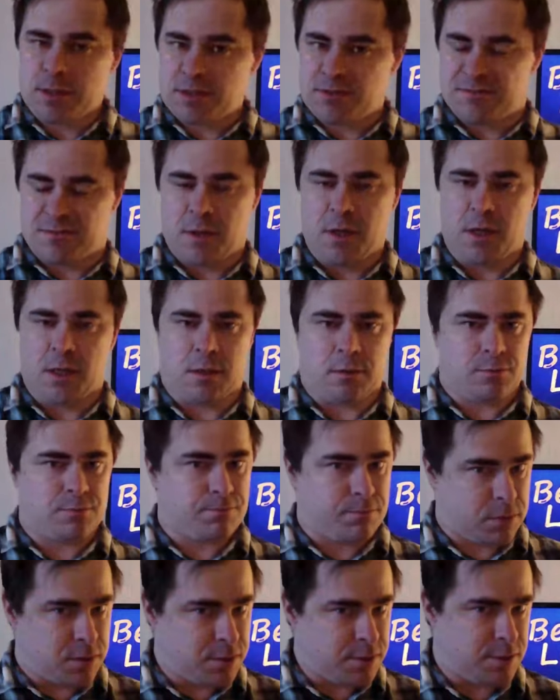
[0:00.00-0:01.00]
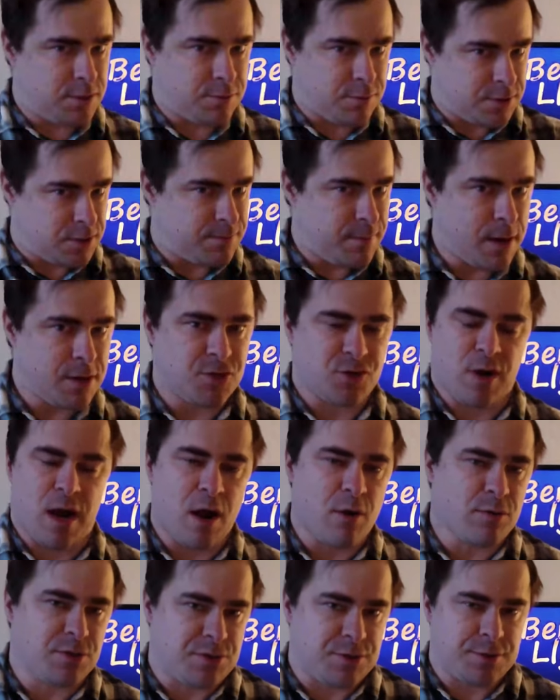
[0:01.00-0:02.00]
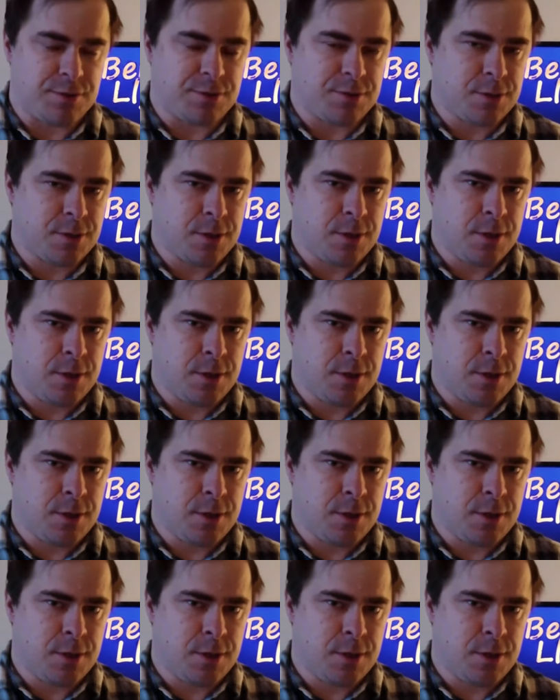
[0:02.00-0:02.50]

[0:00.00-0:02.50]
that's fine. Please respect your heritage.